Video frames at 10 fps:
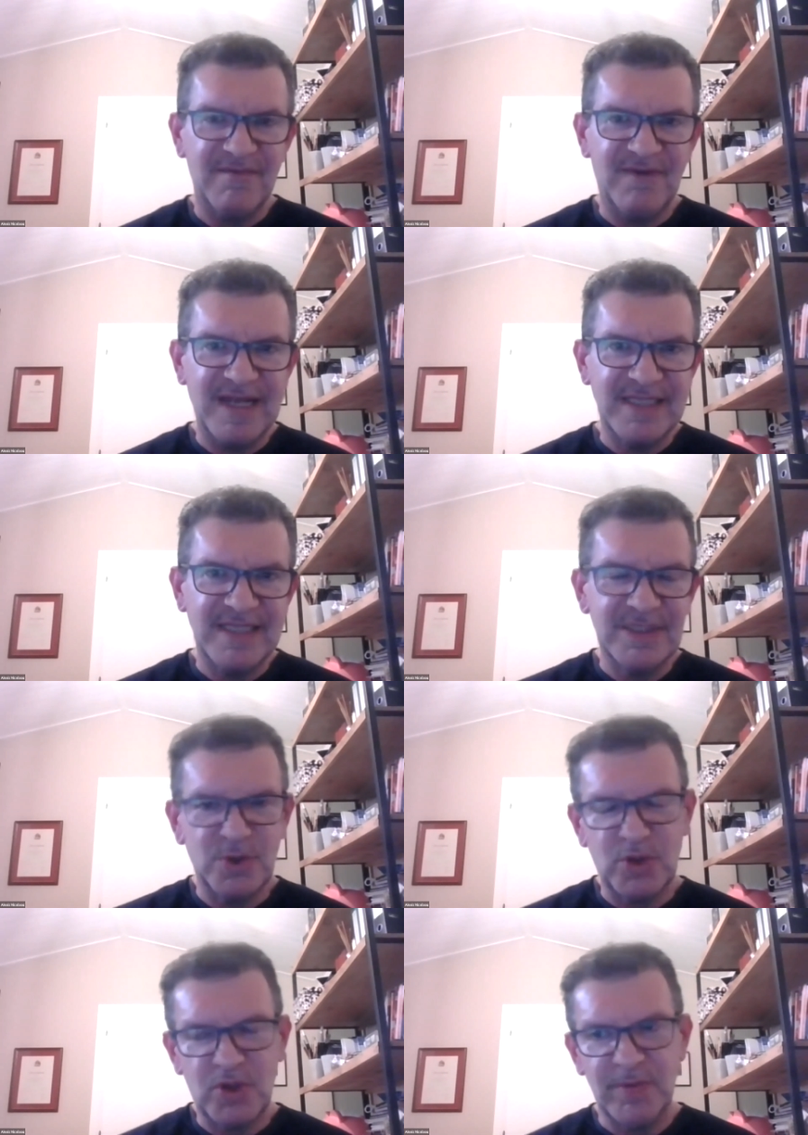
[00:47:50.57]
validate a
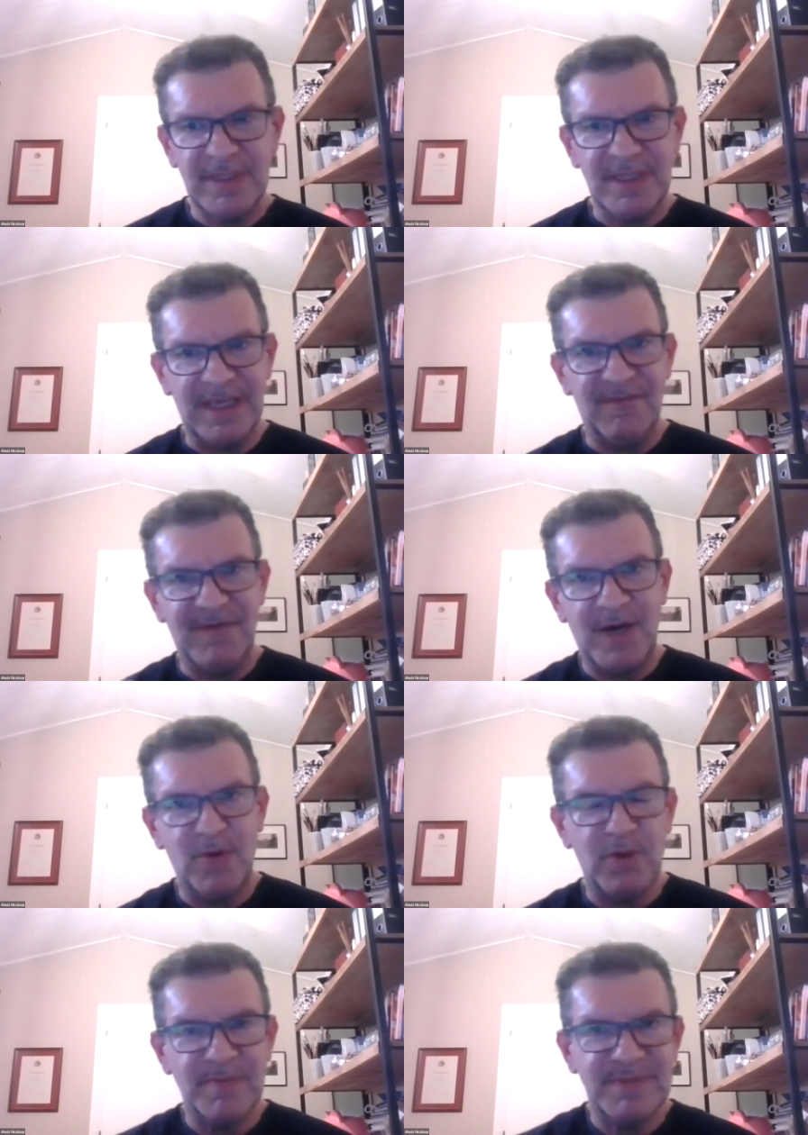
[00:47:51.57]
document if our
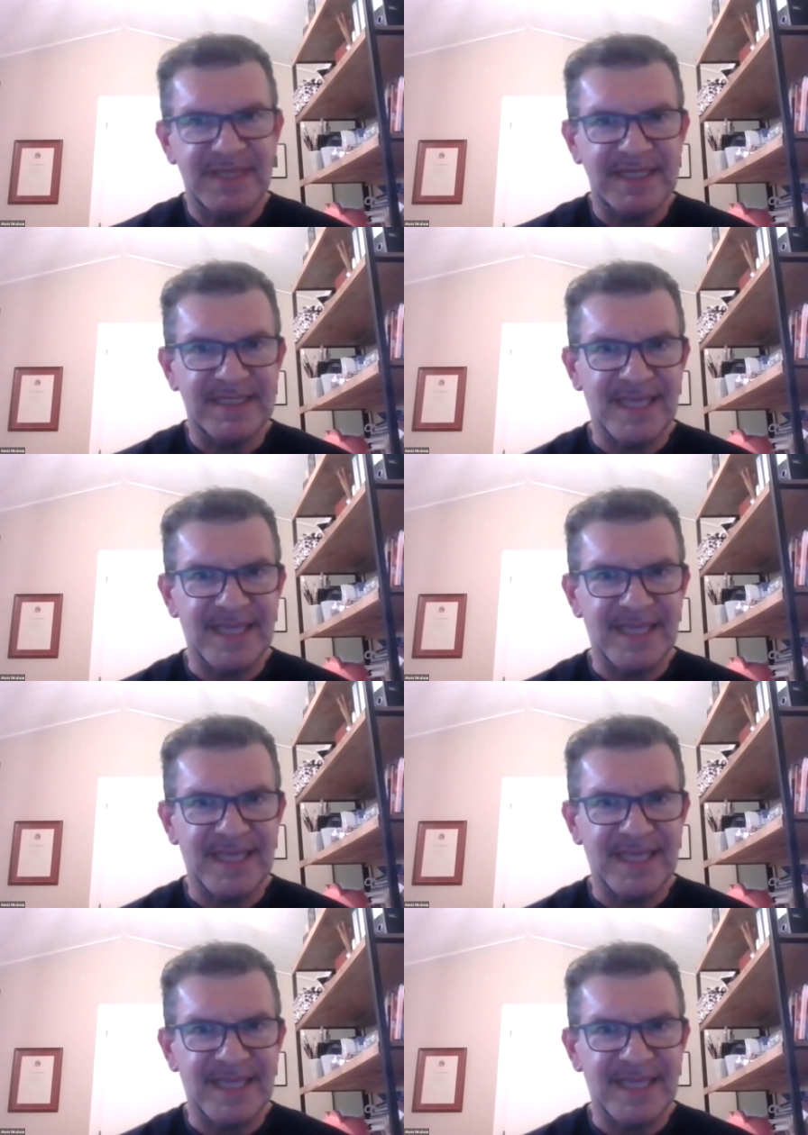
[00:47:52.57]
website